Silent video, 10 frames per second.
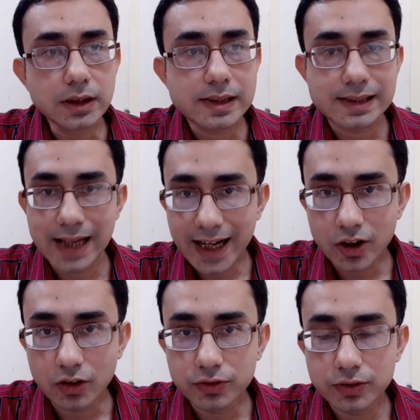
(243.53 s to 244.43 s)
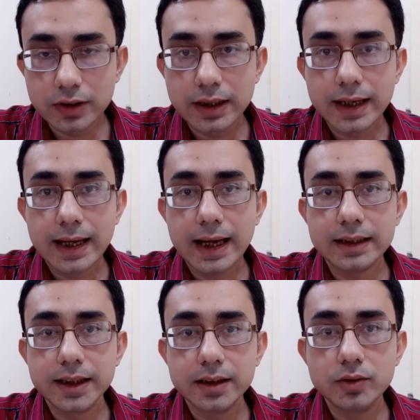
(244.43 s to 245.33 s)
slack off
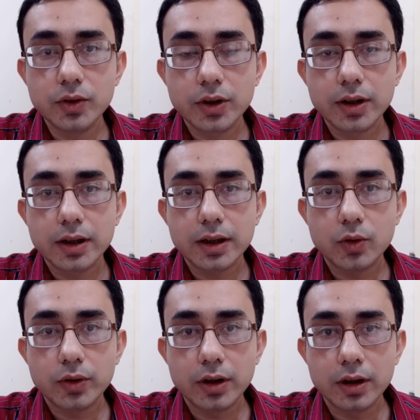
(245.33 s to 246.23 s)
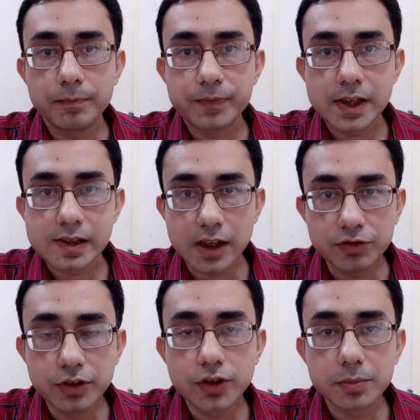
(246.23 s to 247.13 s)
and then
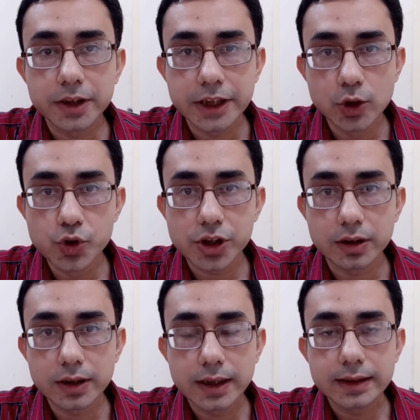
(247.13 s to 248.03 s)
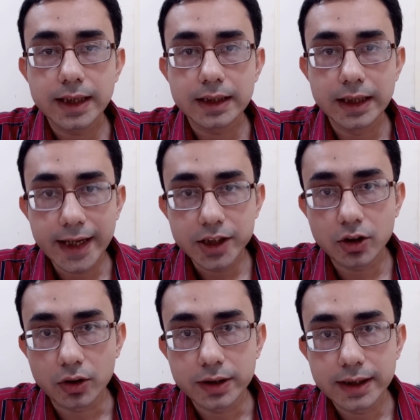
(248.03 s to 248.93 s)
suffer from the delusion that
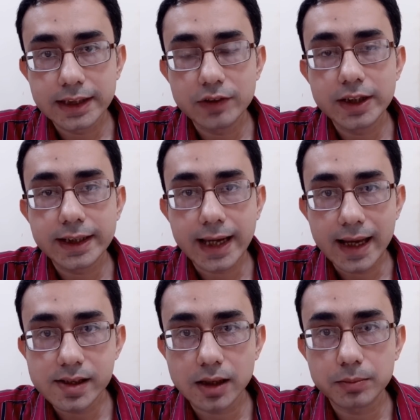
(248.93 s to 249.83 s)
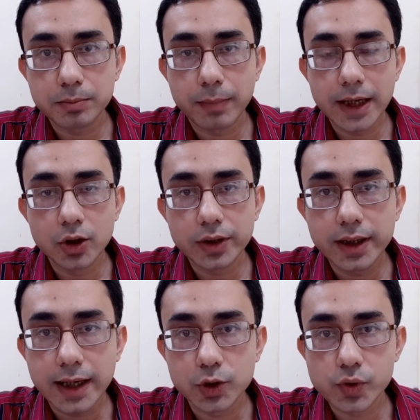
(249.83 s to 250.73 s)
later on they will catch up by
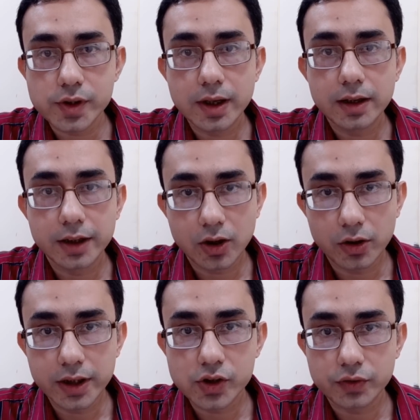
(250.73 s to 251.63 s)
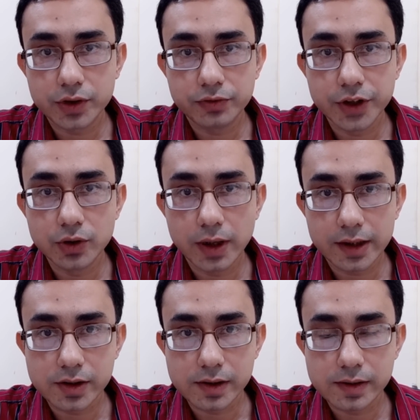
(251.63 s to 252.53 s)
looking at those recordings of the video
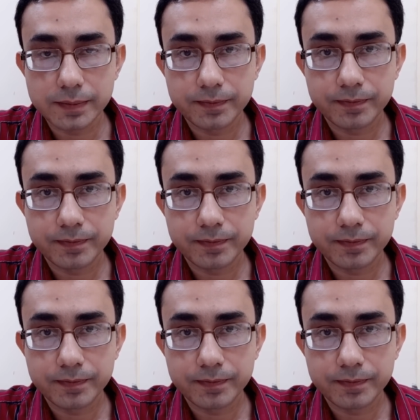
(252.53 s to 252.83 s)
lectures.